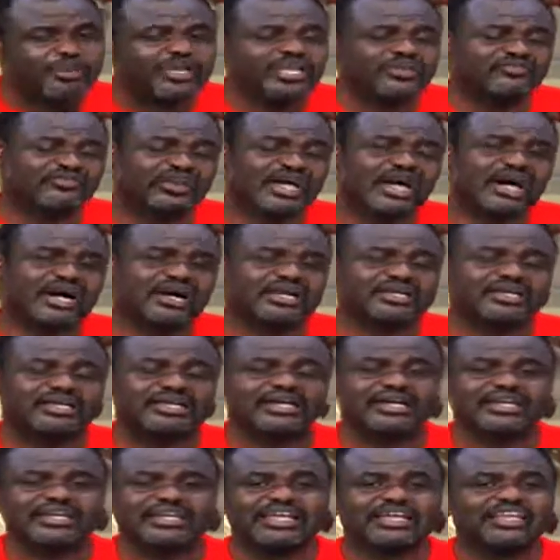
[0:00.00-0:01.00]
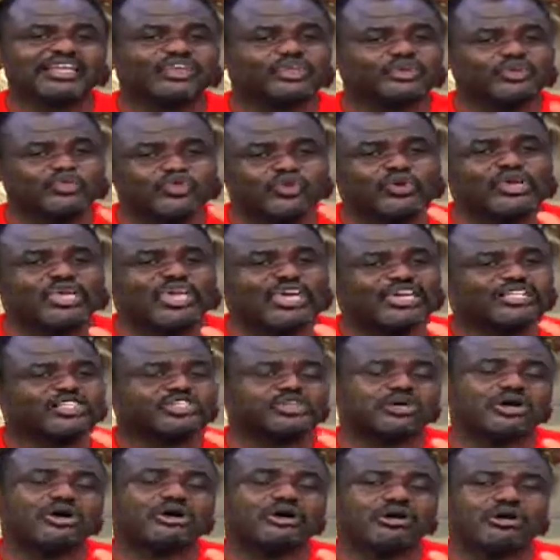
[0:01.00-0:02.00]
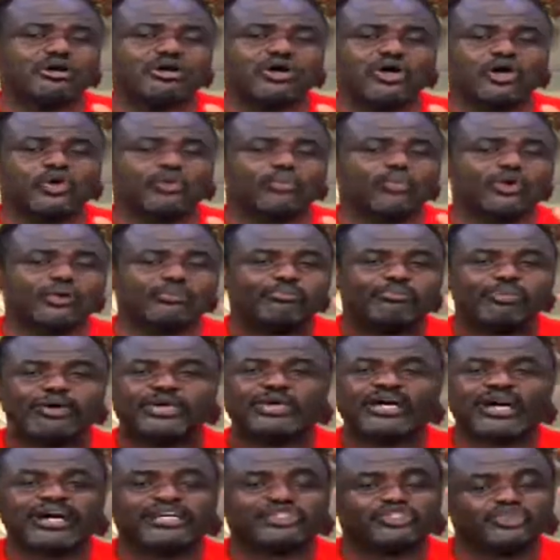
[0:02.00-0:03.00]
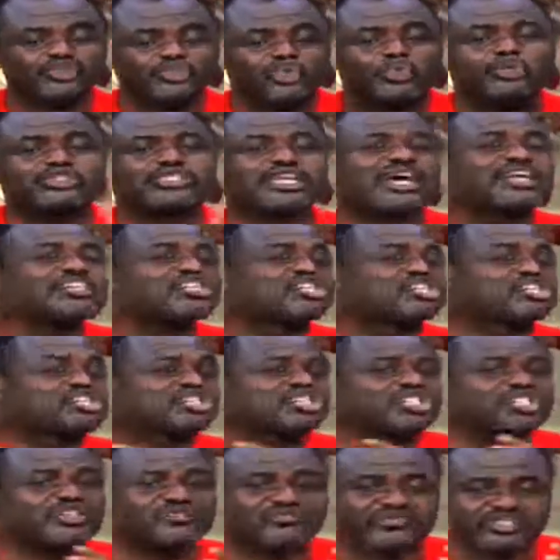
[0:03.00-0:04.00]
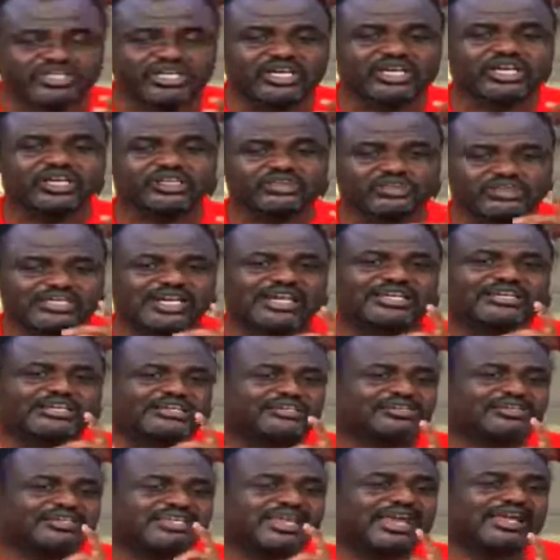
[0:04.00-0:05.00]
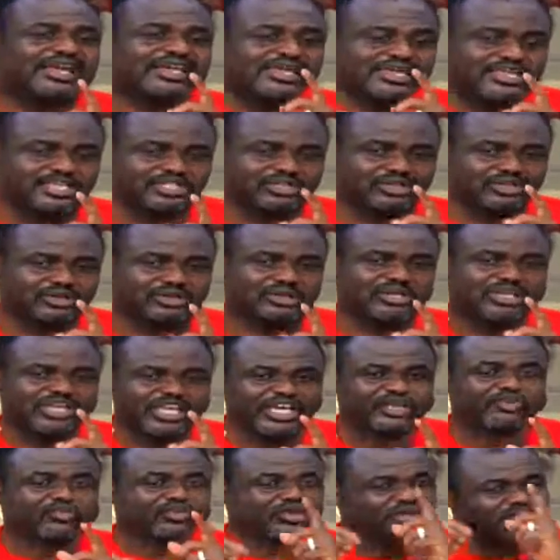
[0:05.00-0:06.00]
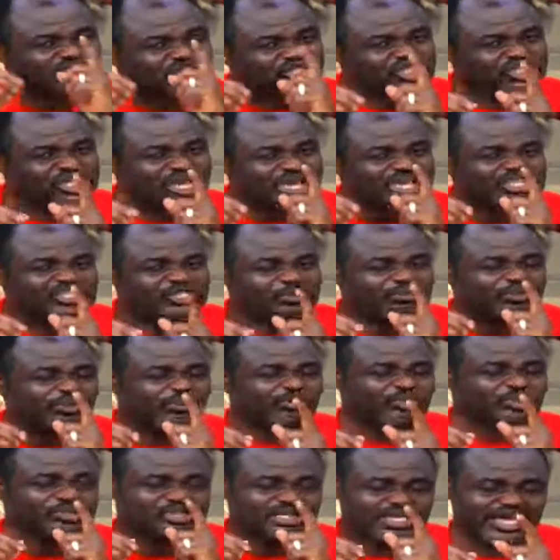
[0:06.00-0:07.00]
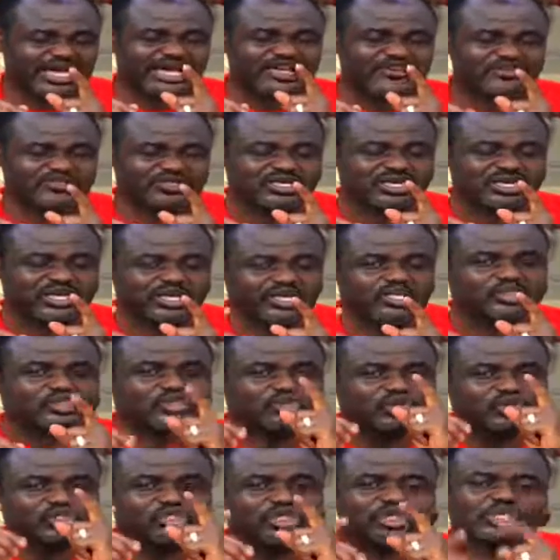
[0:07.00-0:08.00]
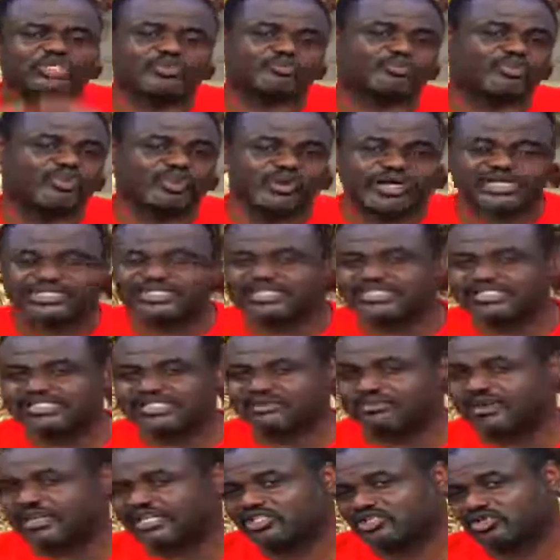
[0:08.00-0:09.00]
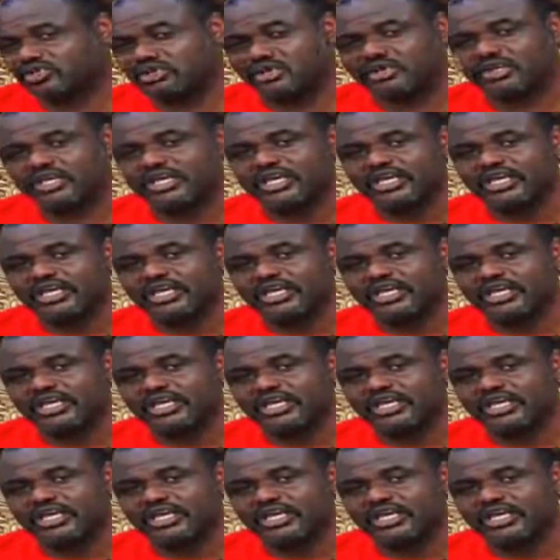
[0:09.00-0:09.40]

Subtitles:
believe, God, that the UK tour will bring a total shift to that nation. It will change people's lives in such a sporadic dimension.